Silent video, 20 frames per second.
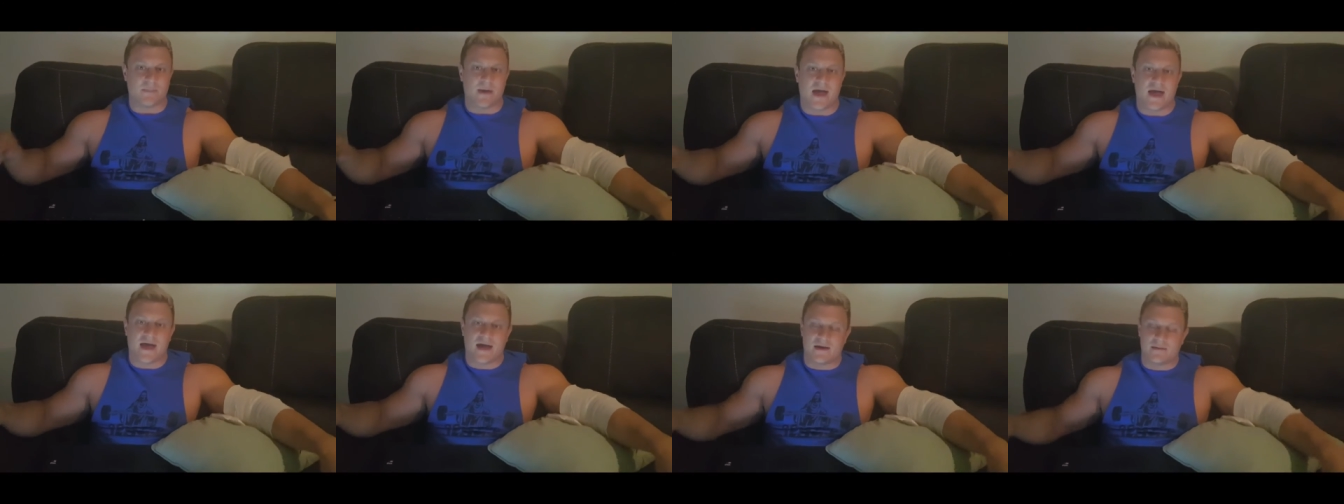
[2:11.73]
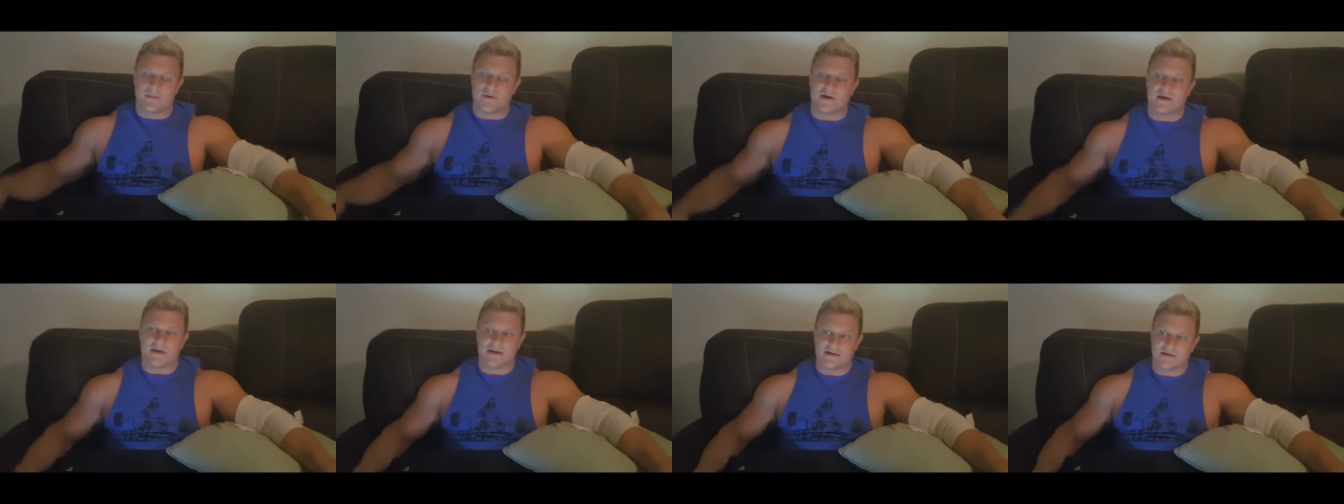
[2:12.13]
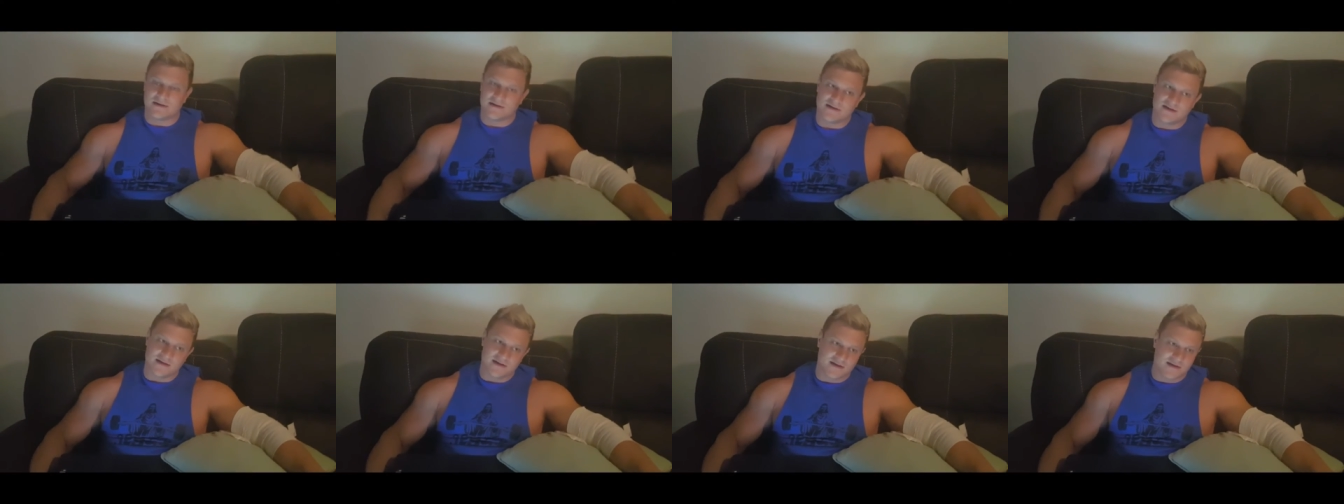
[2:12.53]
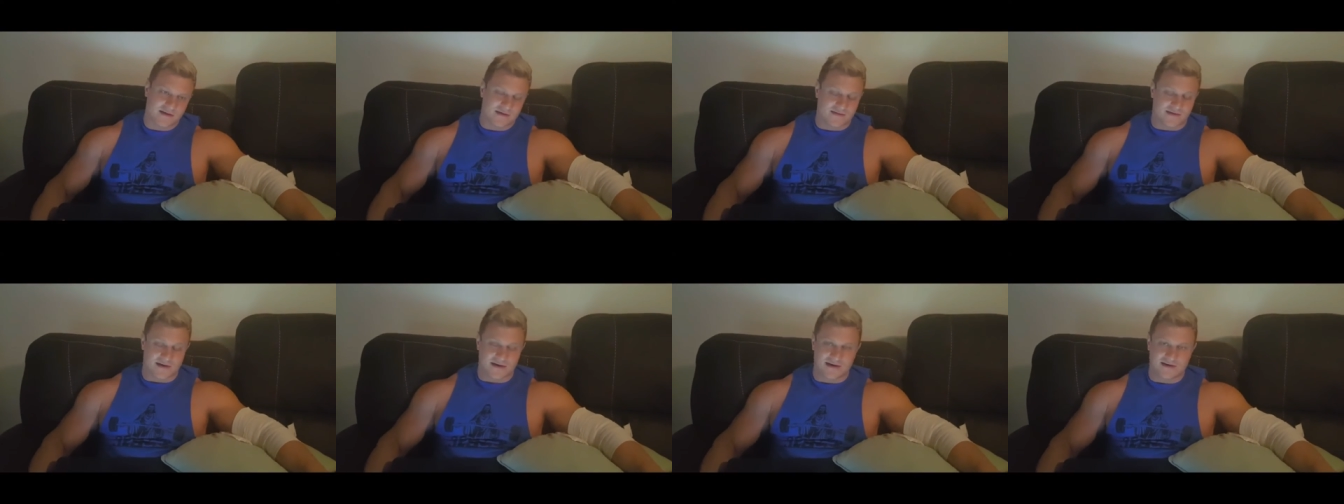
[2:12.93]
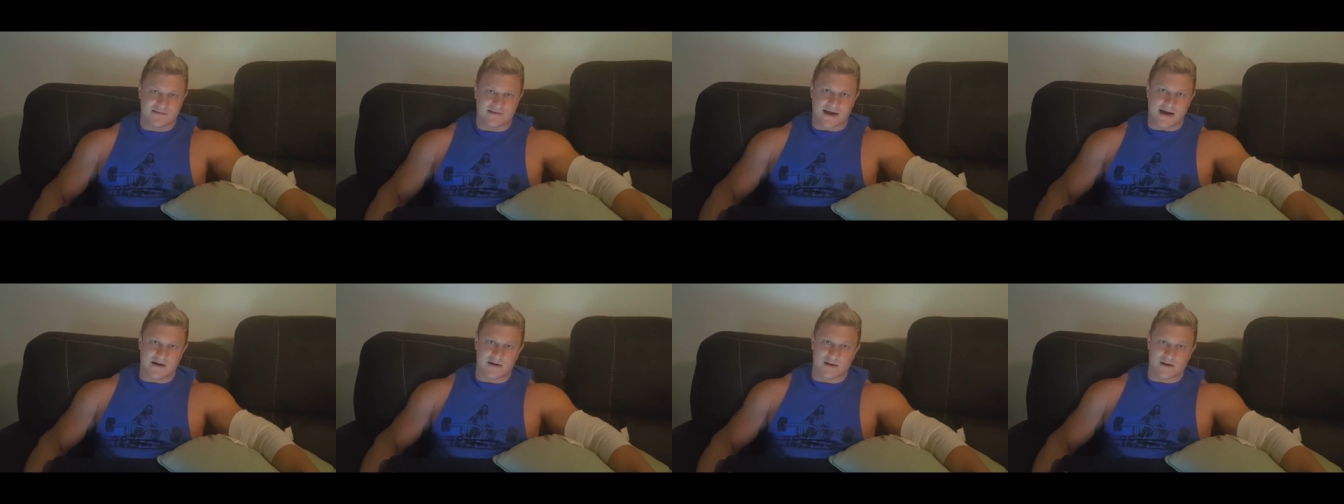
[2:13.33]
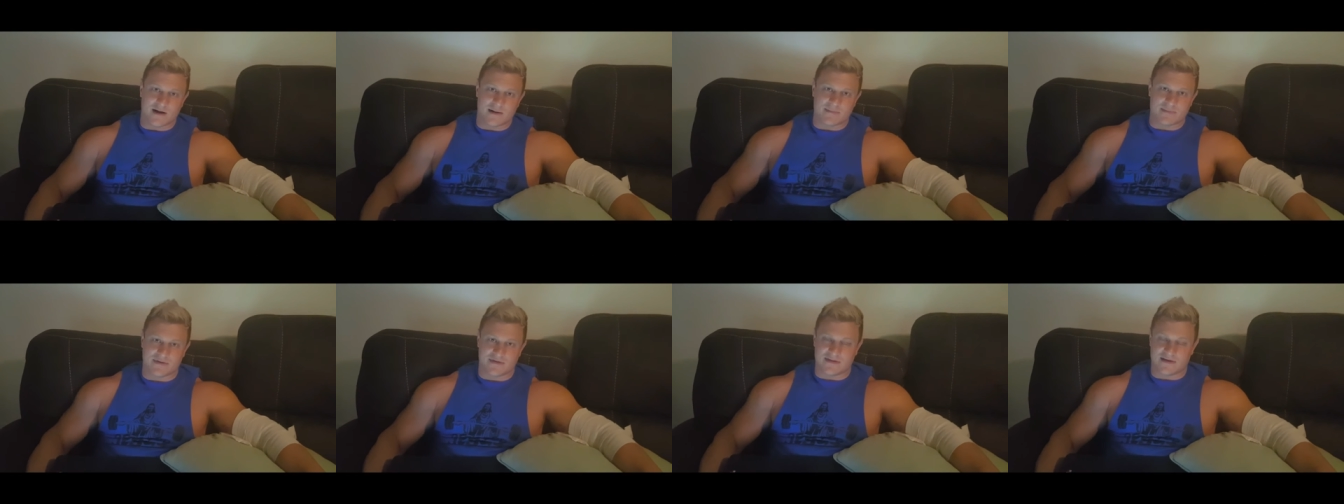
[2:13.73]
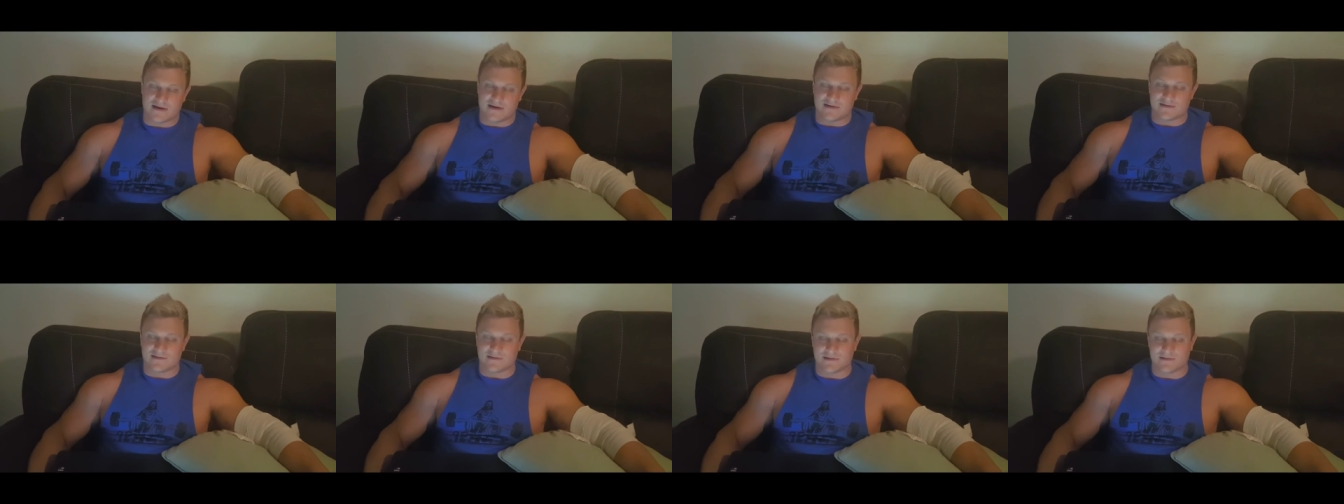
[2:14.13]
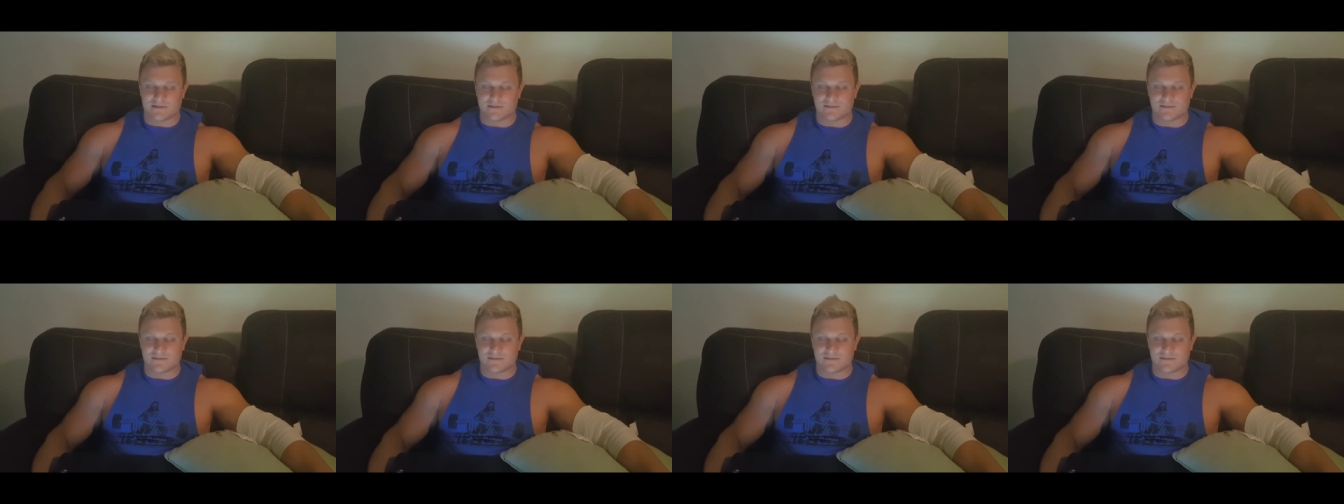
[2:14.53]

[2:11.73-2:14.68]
bad, but they did tear it up in there, so.